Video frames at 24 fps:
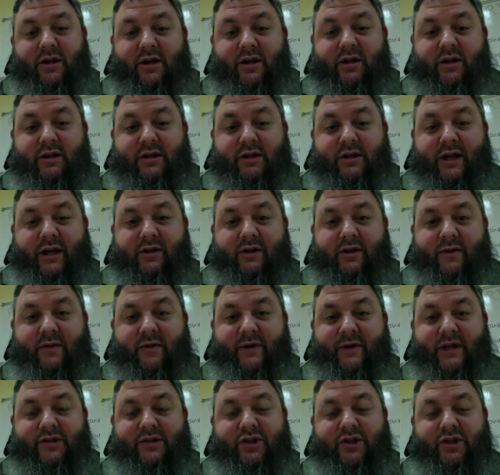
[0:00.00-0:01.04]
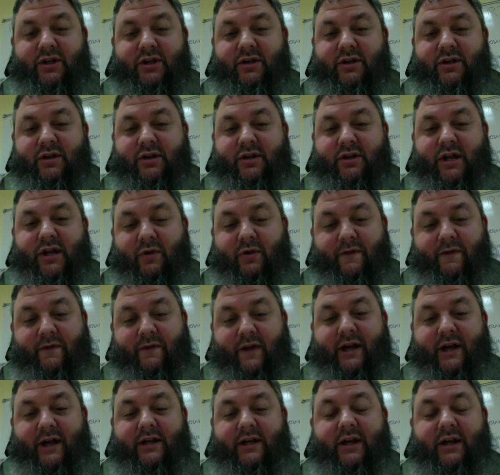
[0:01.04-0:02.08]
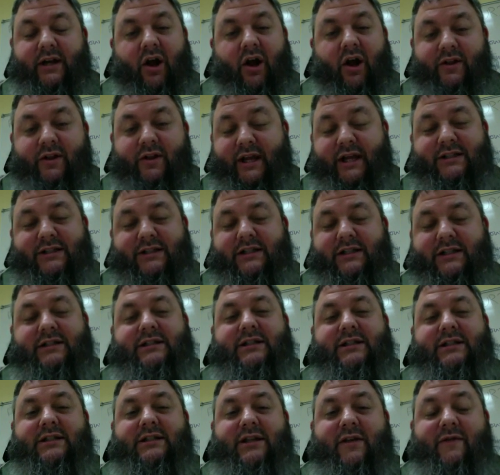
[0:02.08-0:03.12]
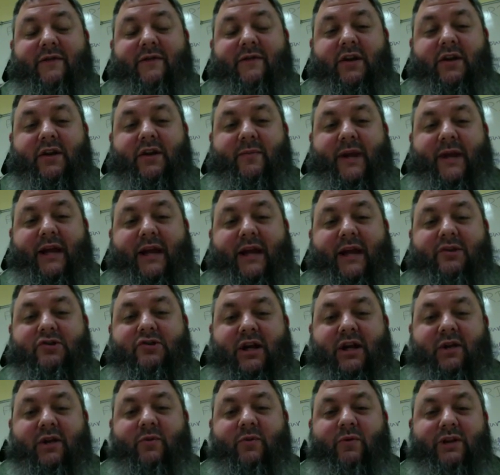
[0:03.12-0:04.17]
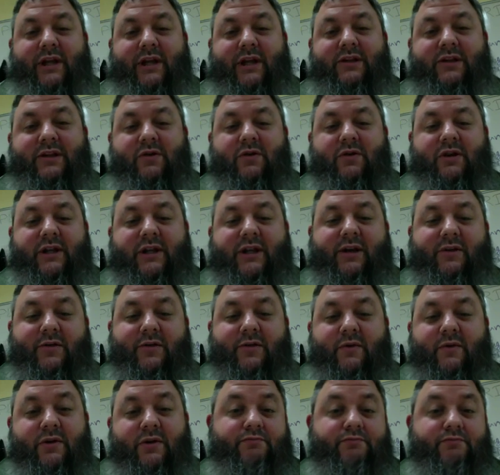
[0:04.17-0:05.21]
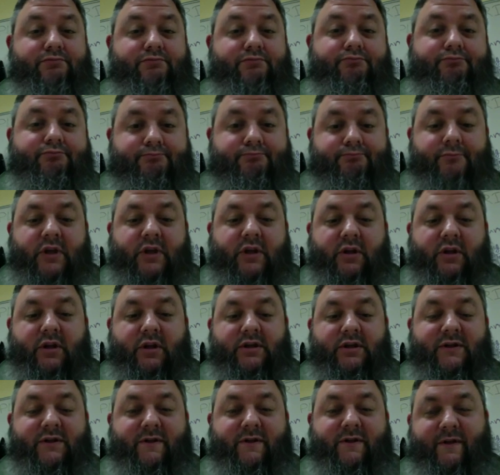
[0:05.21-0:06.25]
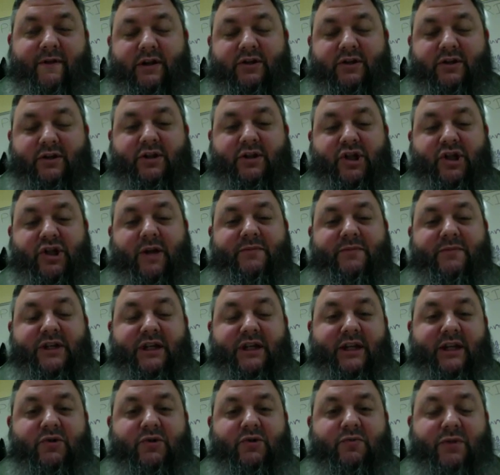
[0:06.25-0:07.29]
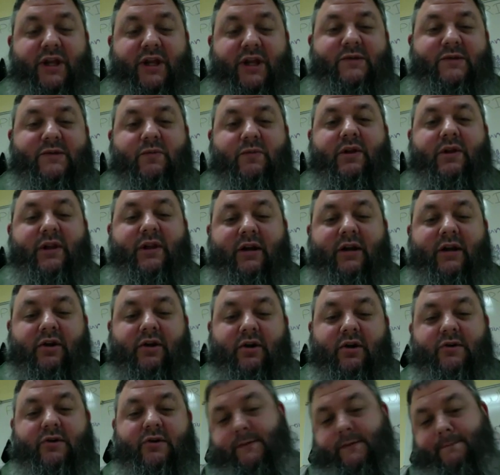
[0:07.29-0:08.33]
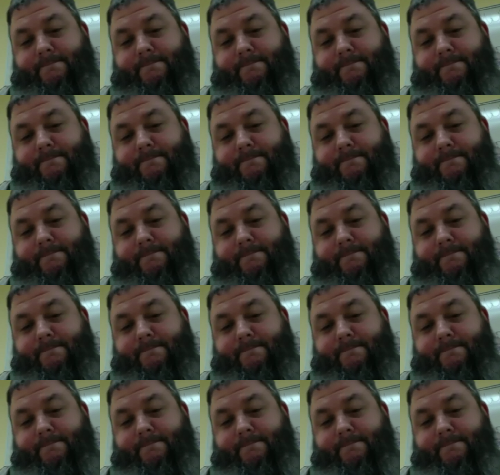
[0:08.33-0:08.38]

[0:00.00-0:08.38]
letter combination, and it will find all the instances of it on the page, and it will let you click through to jump to each place where that occurs.